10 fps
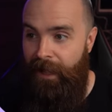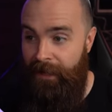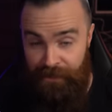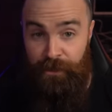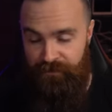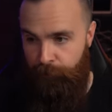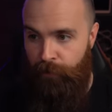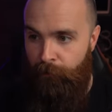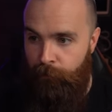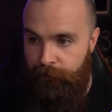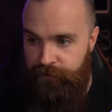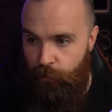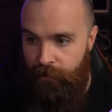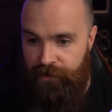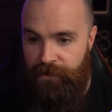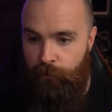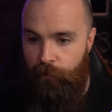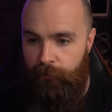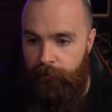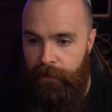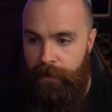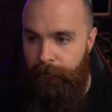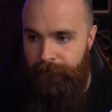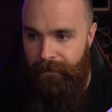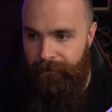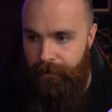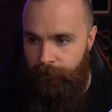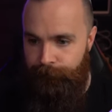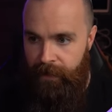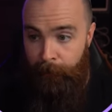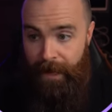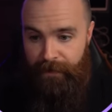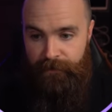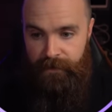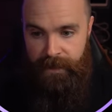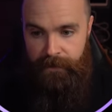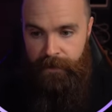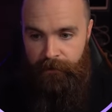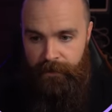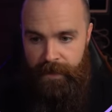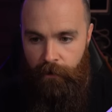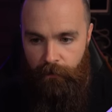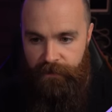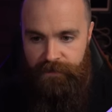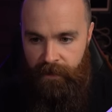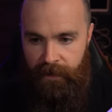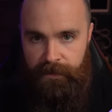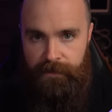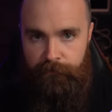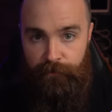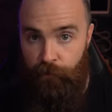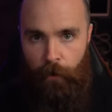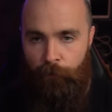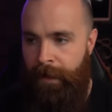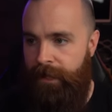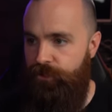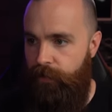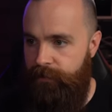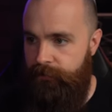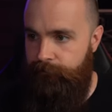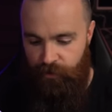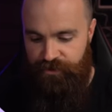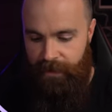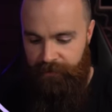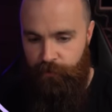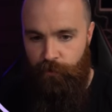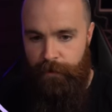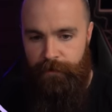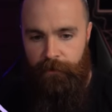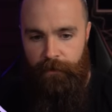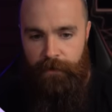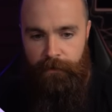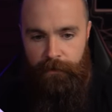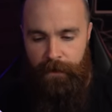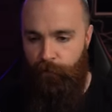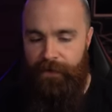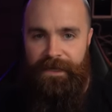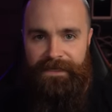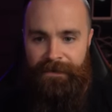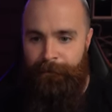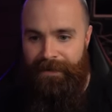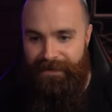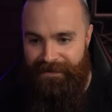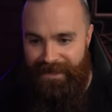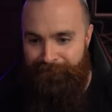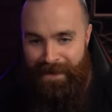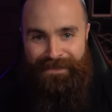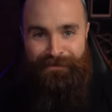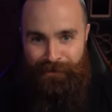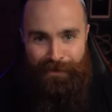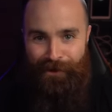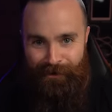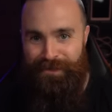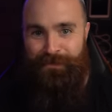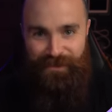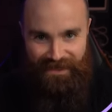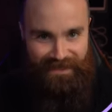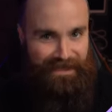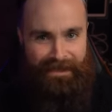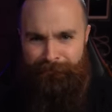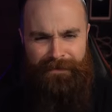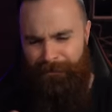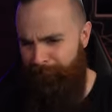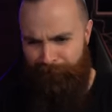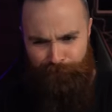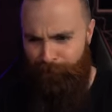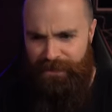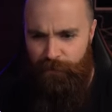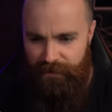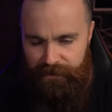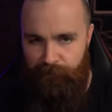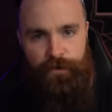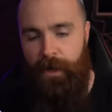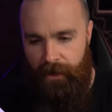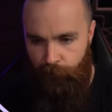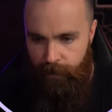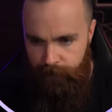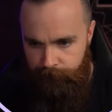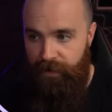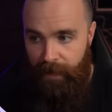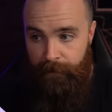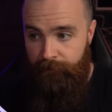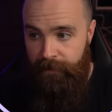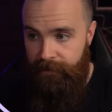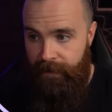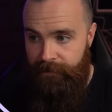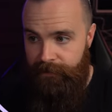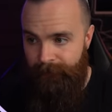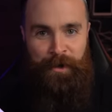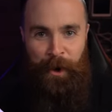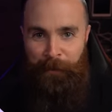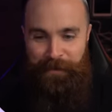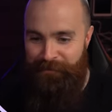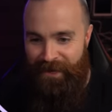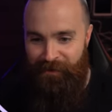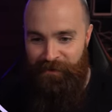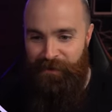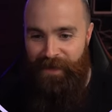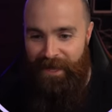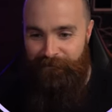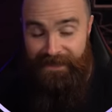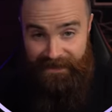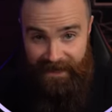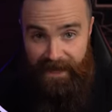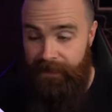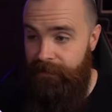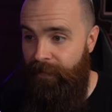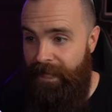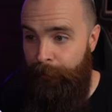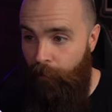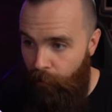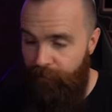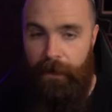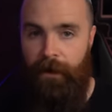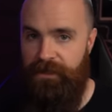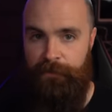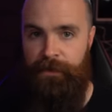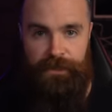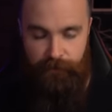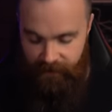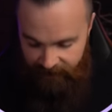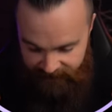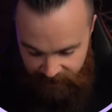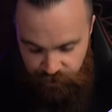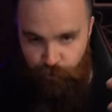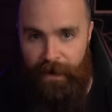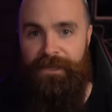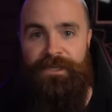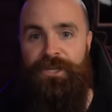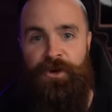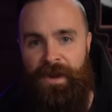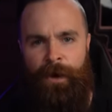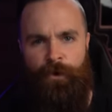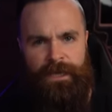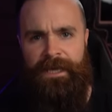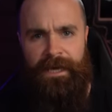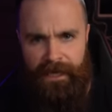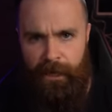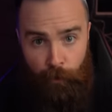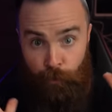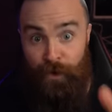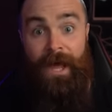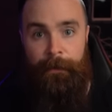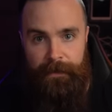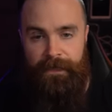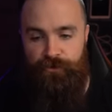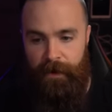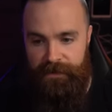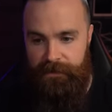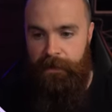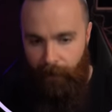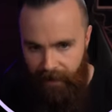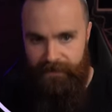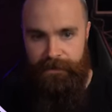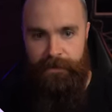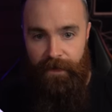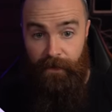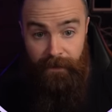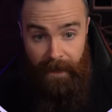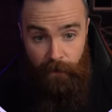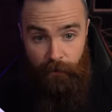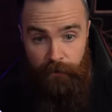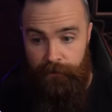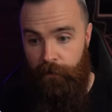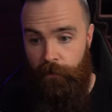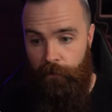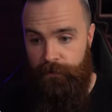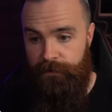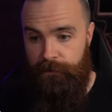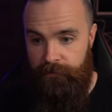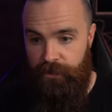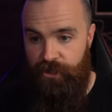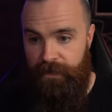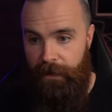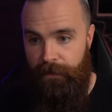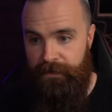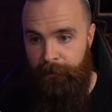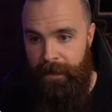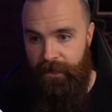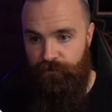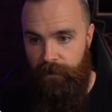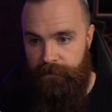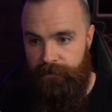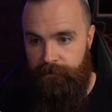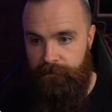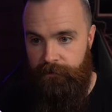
and it solves our problem. So whereas Thor and Mjolnir in a MACVLAN, they are assigned their own MAC address, which sounds cool in theory, but really isn't because it messes with our switches and the promiscuous stuff. You got it, right? With I P V LANs, nope, they don't do that. Instead, they keep all the awesomeness of connecting it directly to your network and getting a real I P address, but they allow the host to share its MAC address